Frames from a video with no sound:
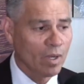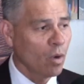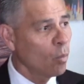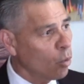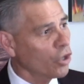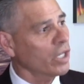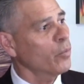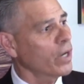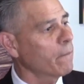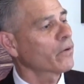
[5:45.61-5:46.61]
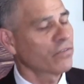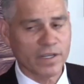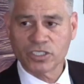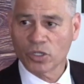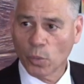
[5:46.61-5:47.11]
Working with a
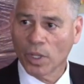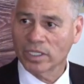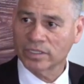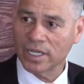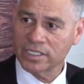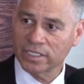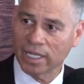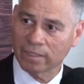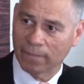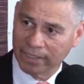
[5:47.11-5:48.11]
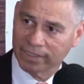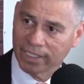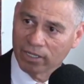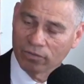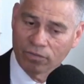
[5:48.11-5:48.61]
professional real estate agent like
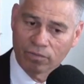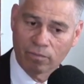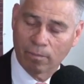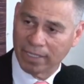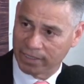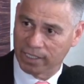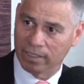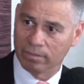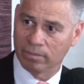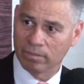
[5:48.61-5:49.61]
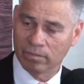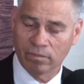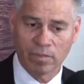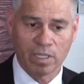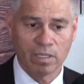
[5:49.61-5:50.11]
myself, my team,
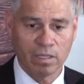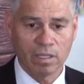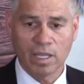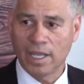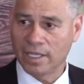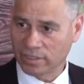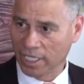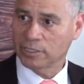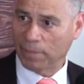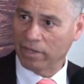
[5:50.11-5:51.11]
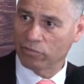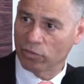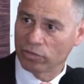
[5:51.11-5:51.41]
it's less painful.